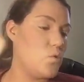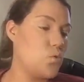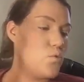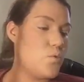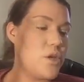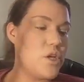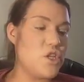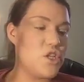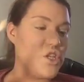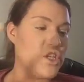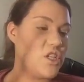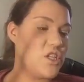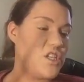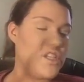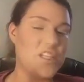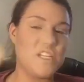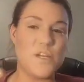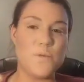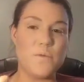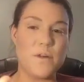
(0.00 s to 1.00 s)
we shall
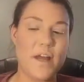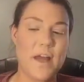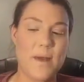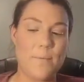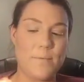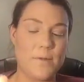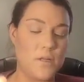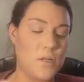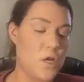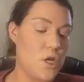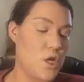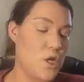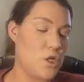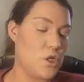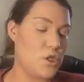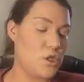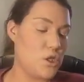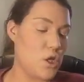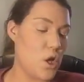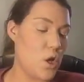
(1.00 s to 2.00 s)
see what happens.
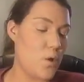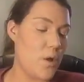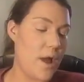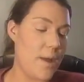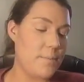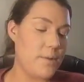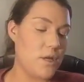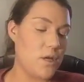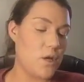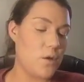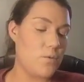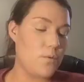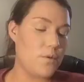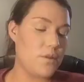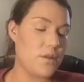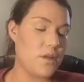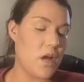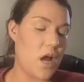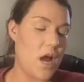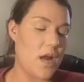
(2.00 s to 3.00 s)
So I'm going to go
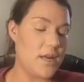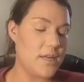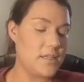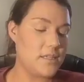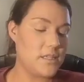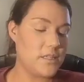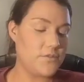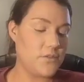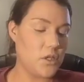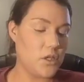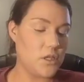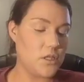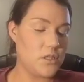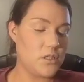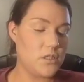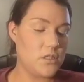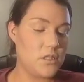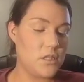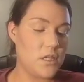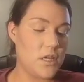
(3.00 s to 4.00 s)
with Goddess
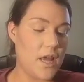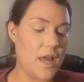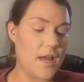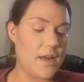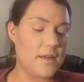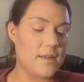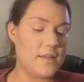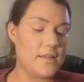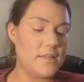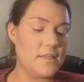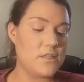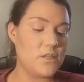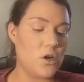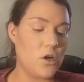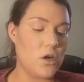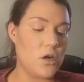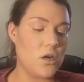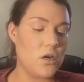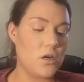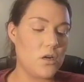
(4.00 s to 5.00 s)
first. And these
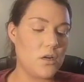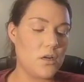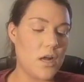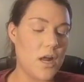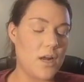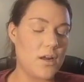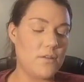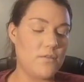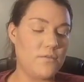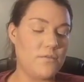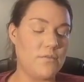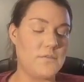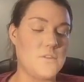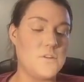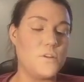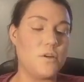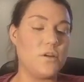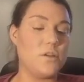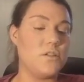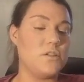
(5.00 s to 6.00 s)
are kind of,
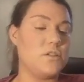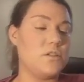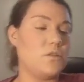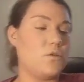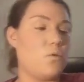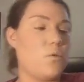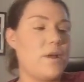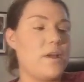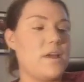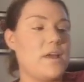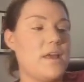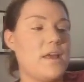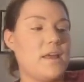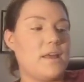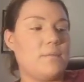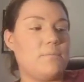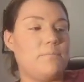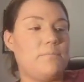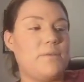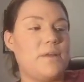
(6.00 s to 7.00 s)
there is quite
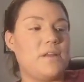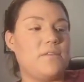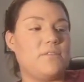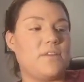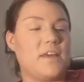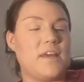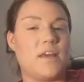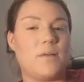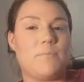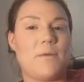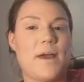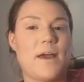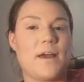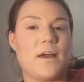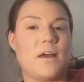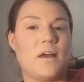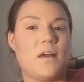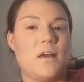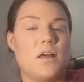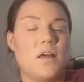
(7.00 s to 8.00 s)
a bit of
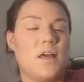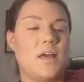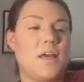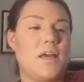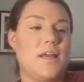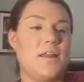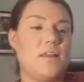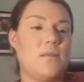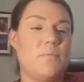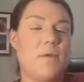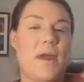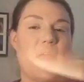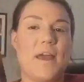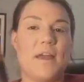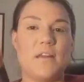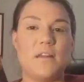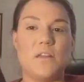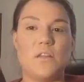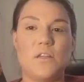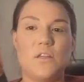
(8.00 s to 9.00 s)
kickback in the
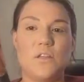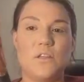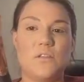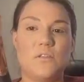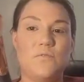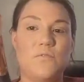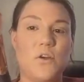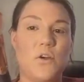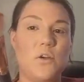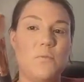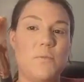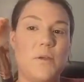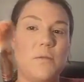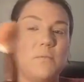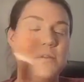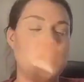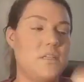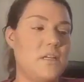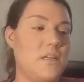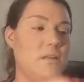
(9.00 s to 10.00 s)
pan. It's very
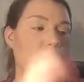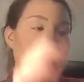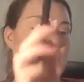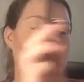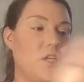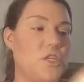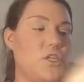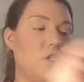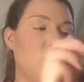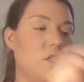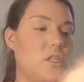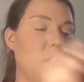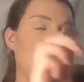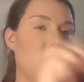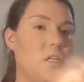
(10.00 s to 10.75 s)
pigmented on the brush.